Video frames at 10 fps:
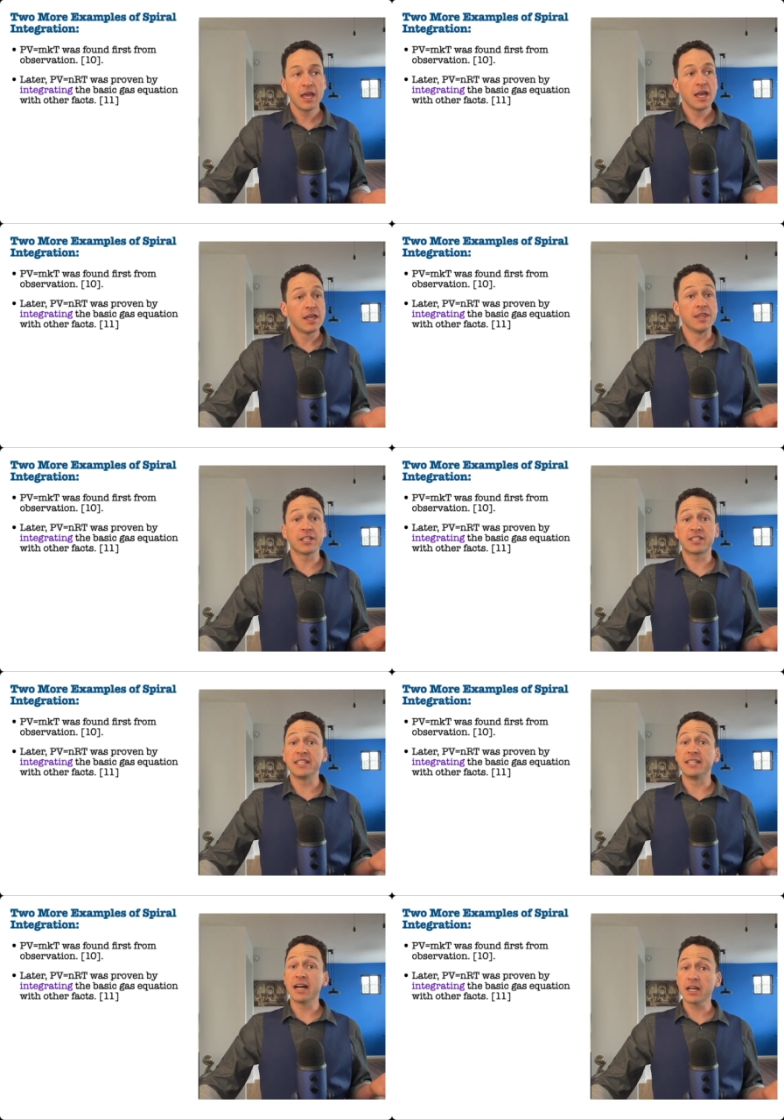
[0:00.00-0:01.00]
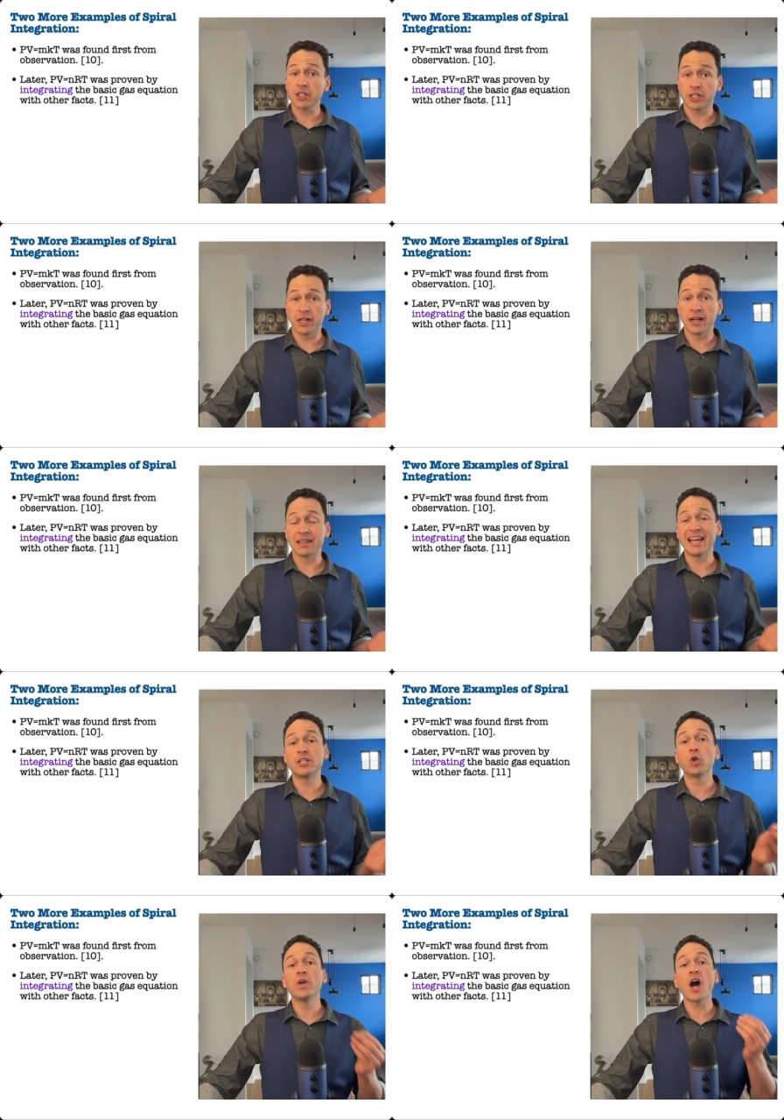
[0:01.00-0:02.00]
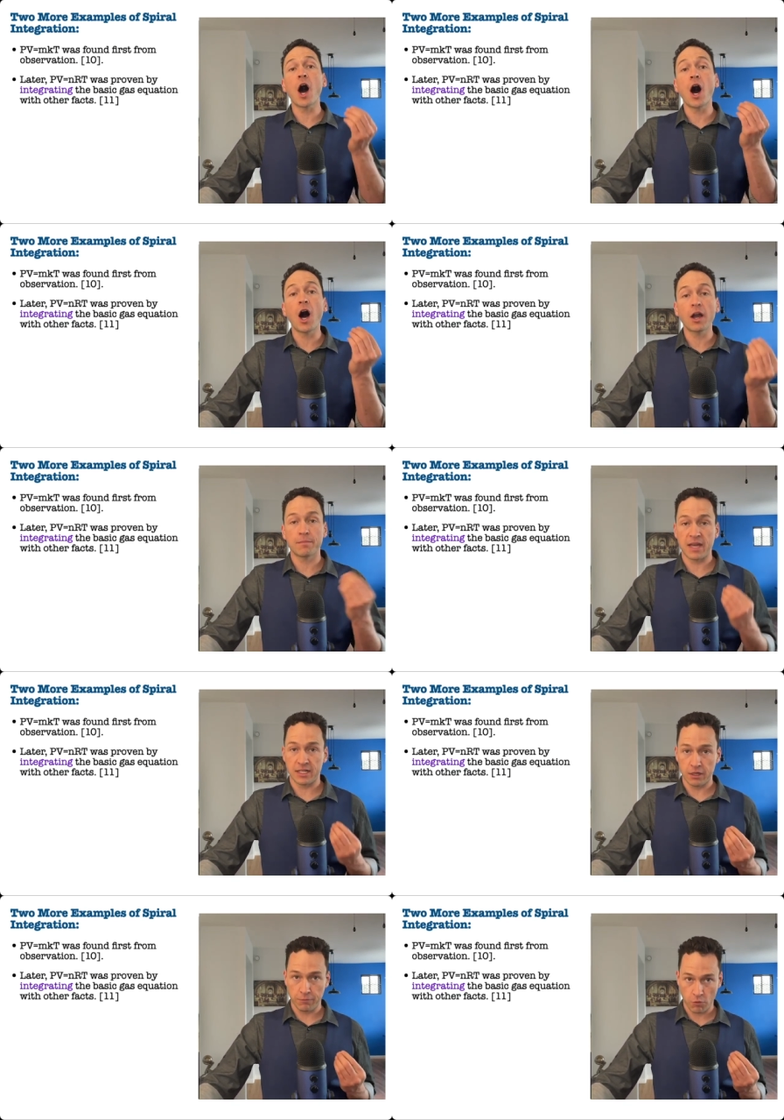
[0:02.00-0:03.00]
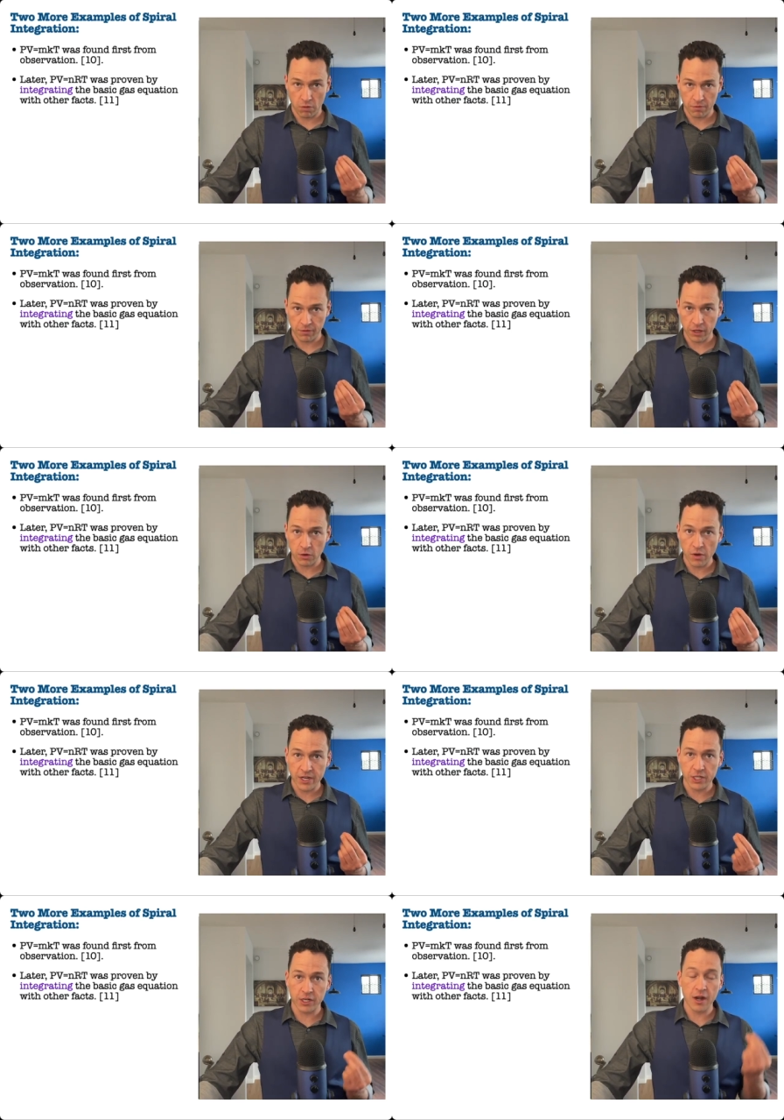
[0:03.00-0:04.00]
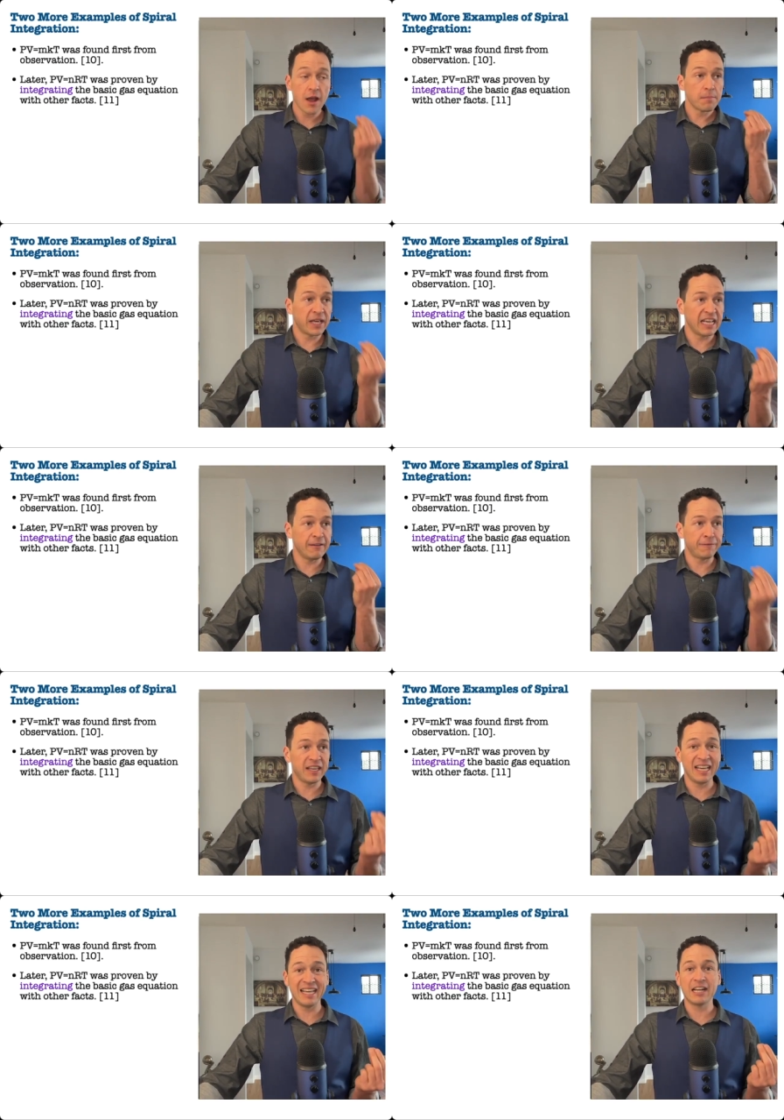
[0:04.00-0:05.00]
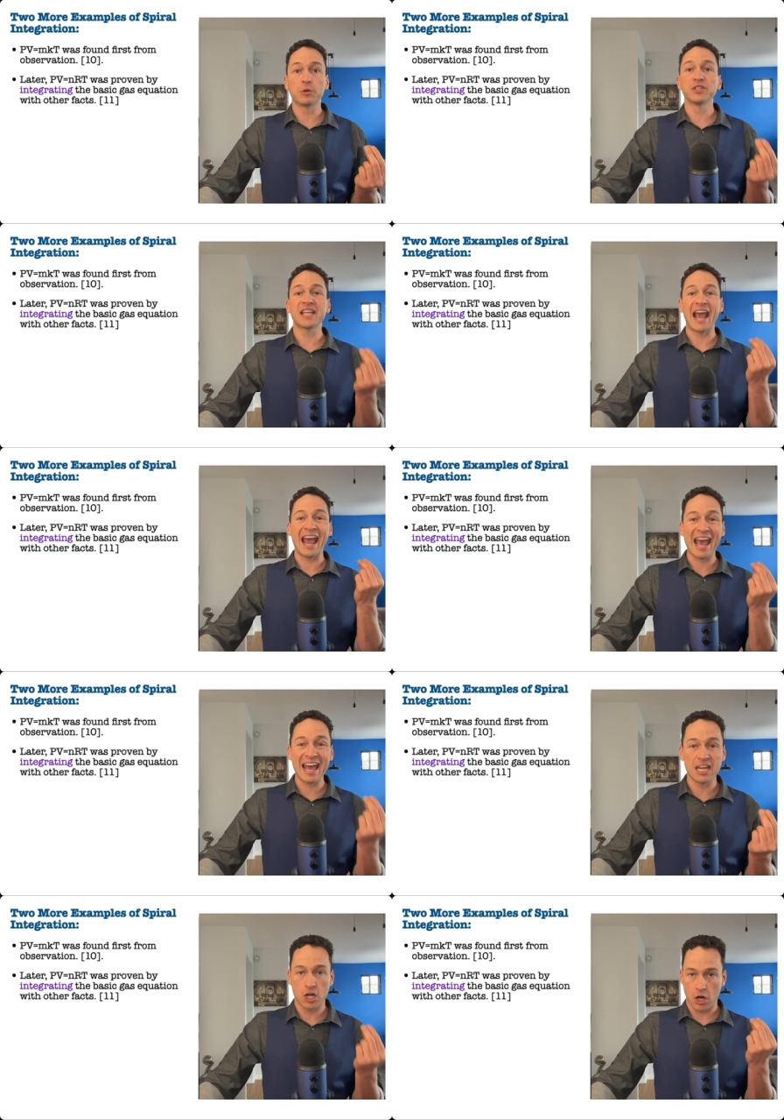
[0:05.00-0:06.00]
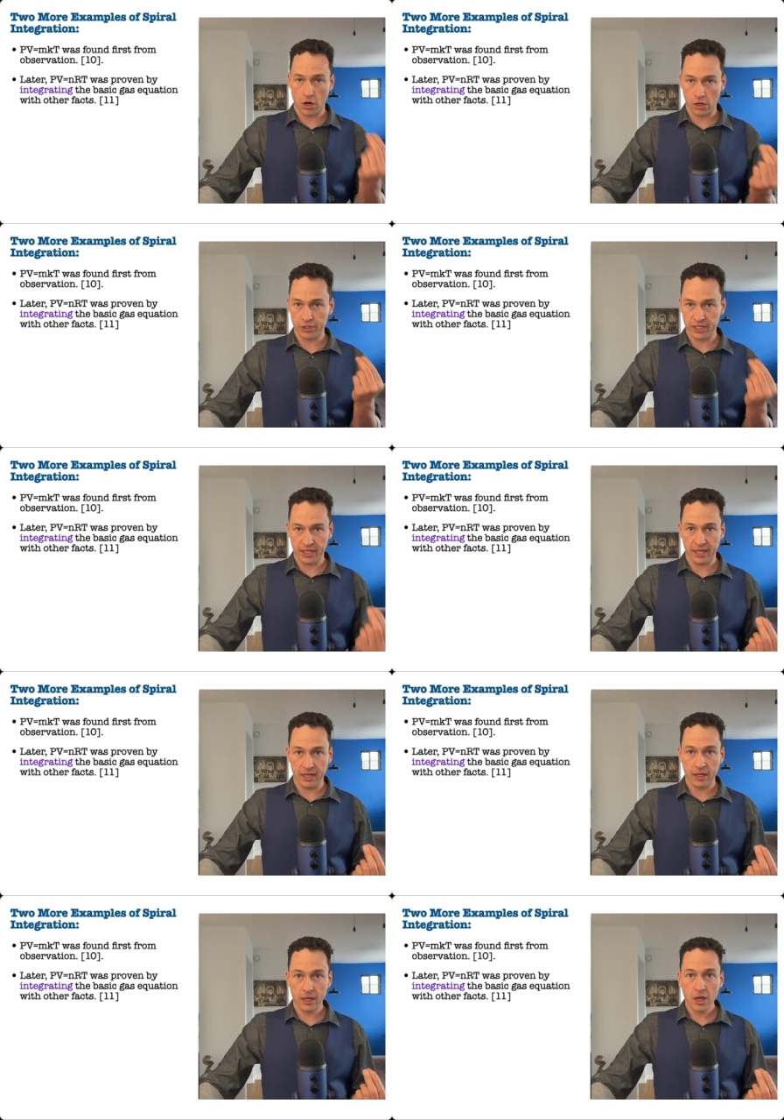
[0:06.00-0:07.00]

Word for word: This deduction led to an augmented form of the equation, PV equals nRT,